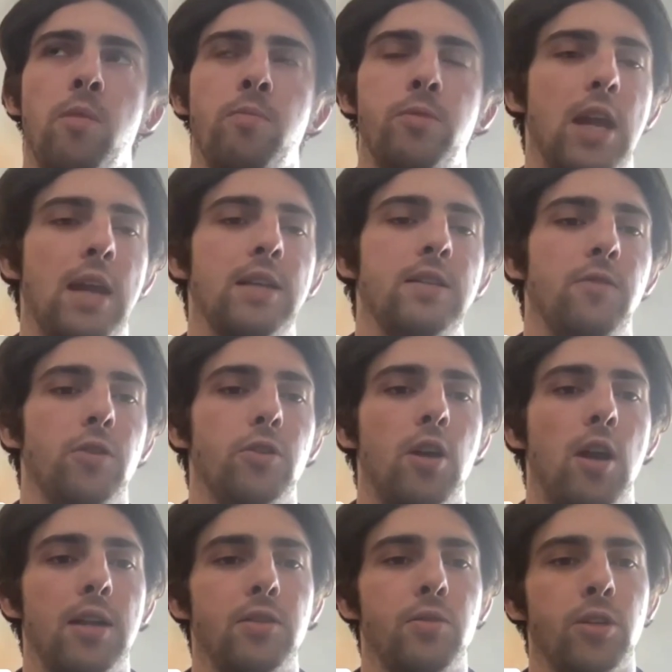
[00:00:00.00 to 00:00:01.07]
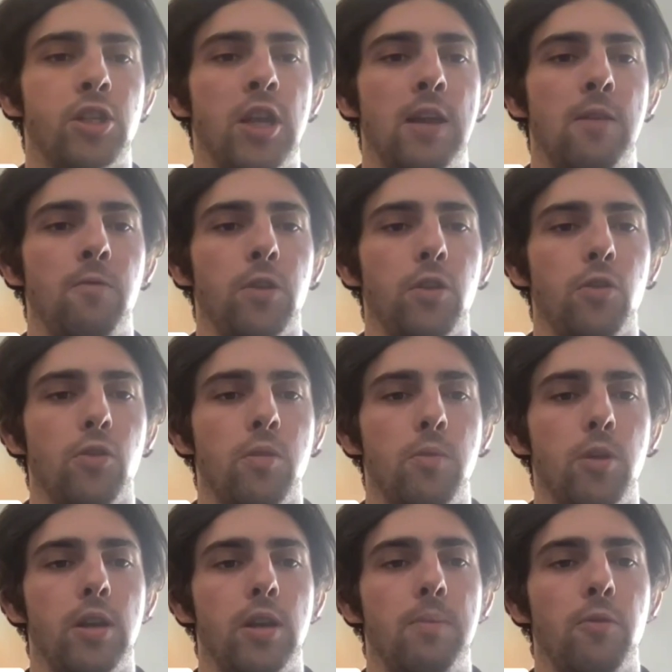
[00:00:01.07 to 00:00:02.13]
objective you're trying to achieve with your
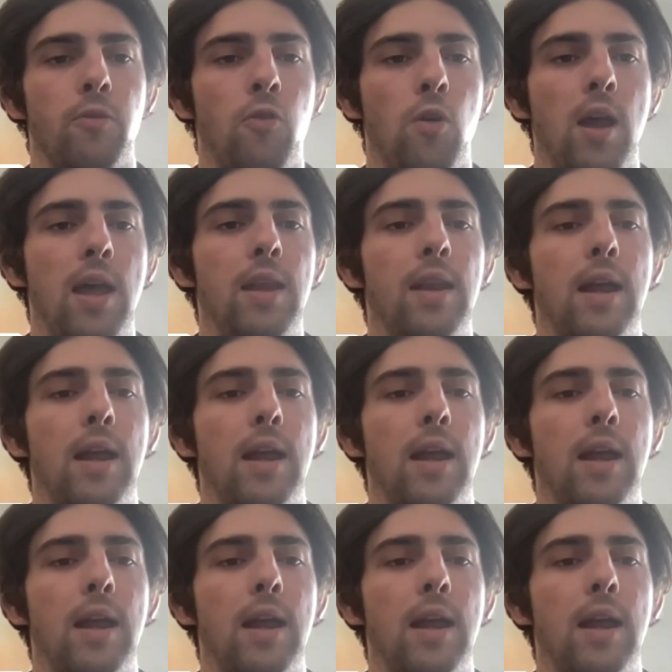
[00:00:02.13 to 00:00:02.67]
community beforehand.